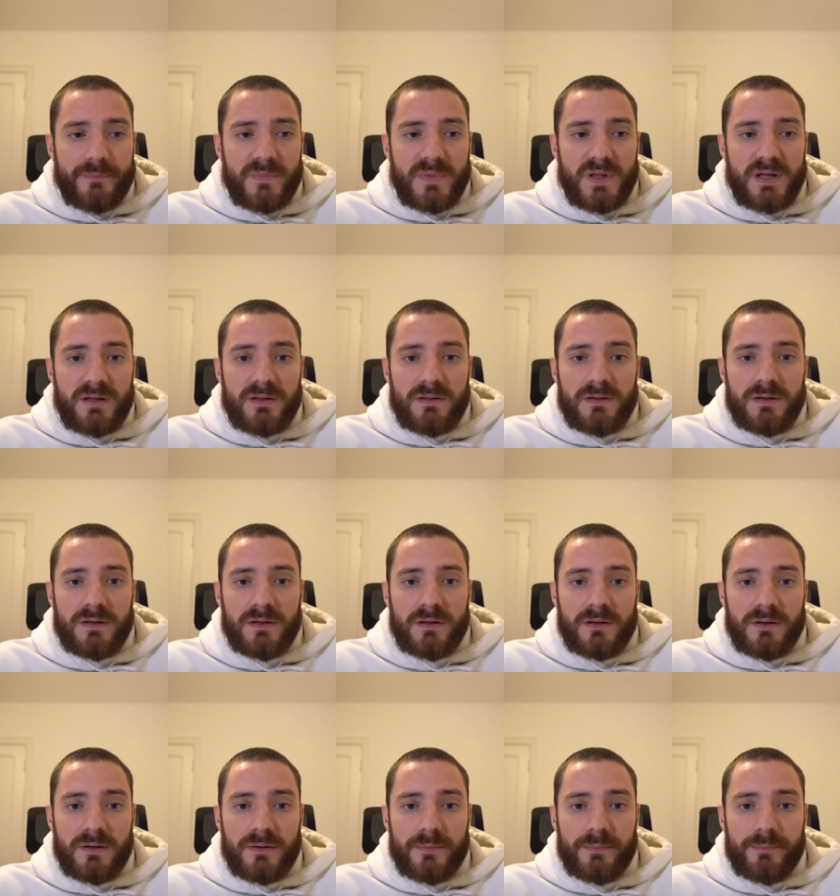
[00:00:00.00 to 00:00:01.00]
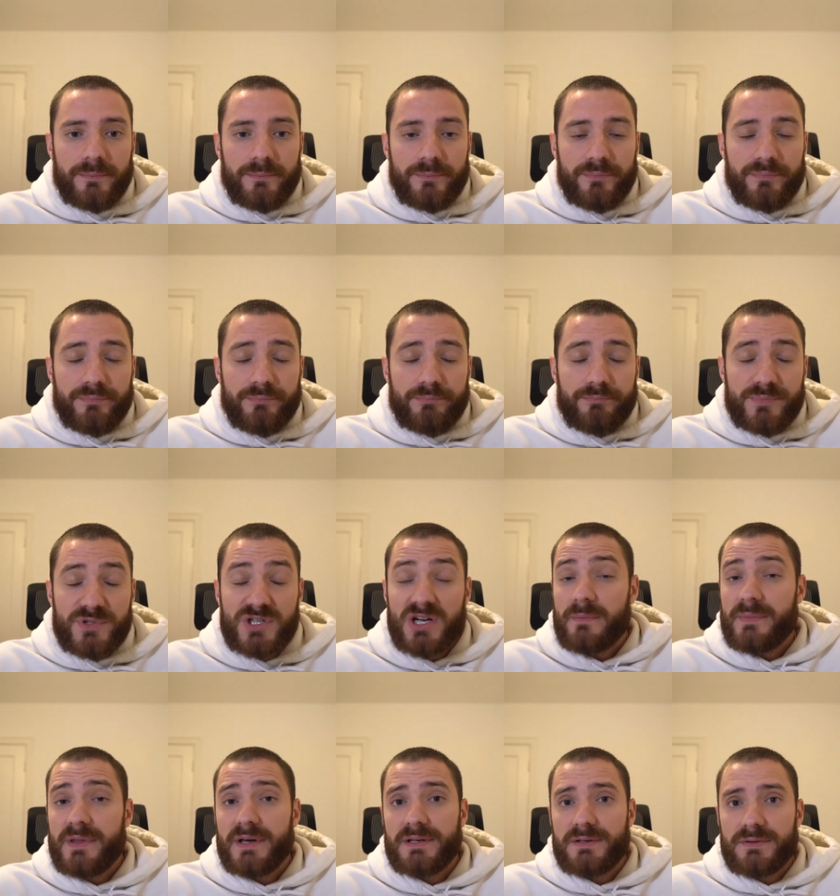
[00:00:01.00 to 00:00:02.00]
in the
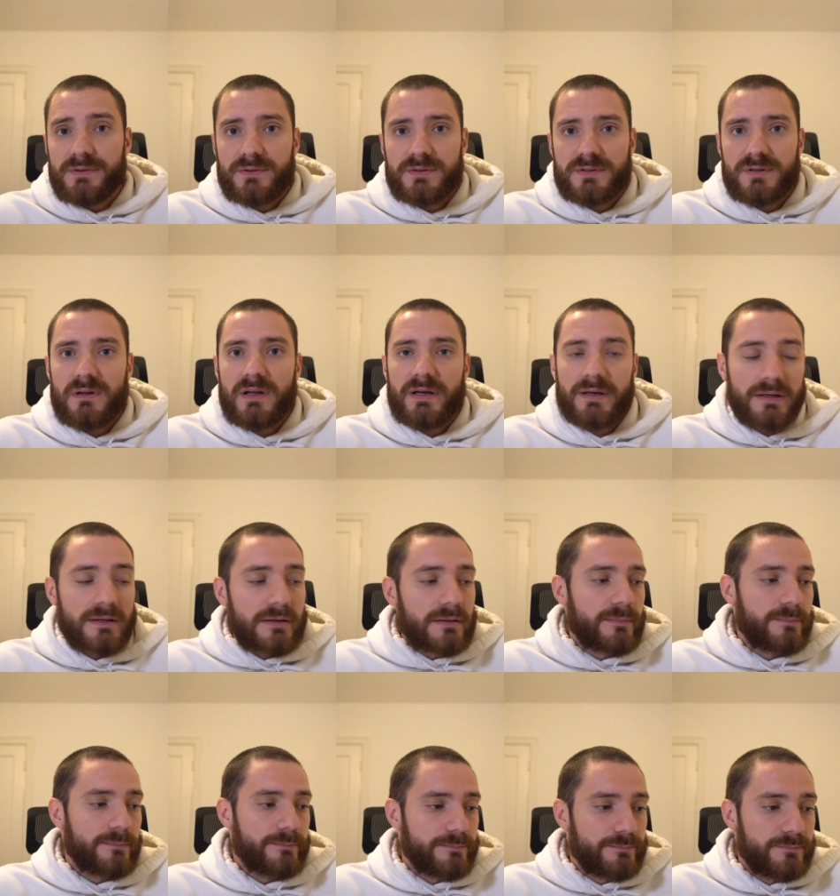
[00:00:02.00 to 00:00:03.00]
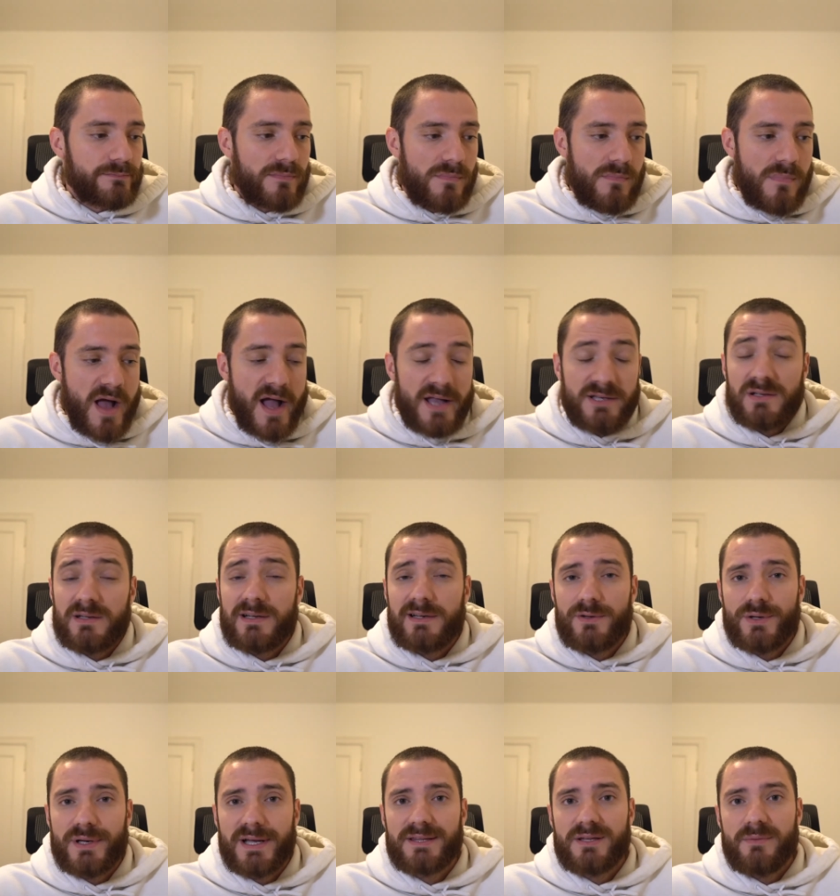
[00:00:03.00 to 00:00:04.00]
job they do. So like, actually
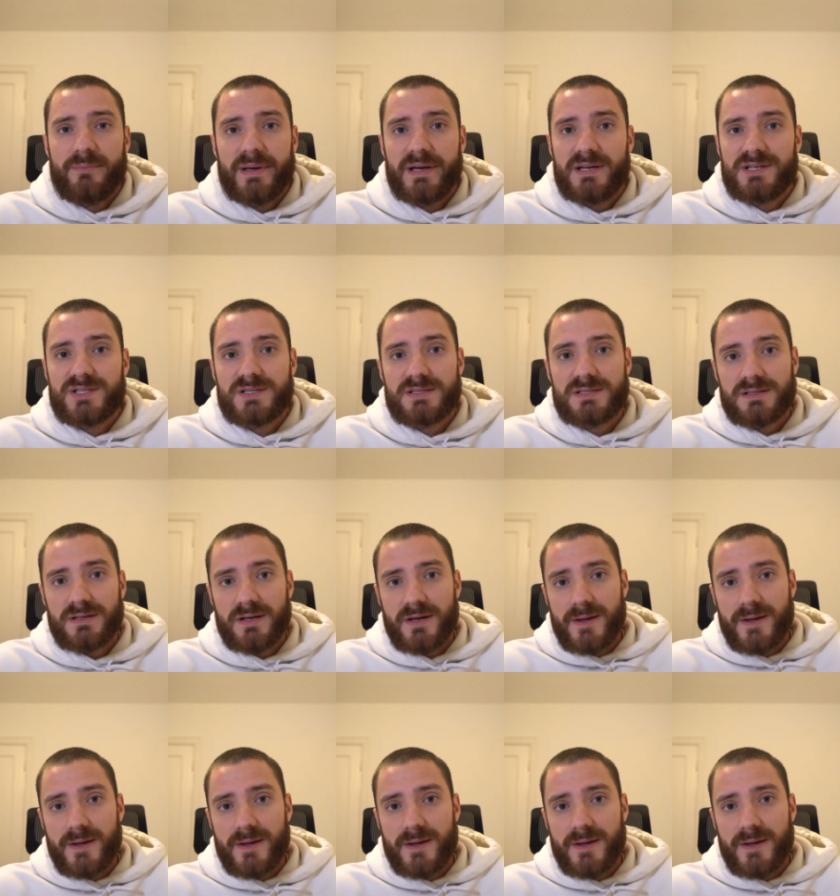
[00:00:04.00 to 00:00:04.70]
look at the pages.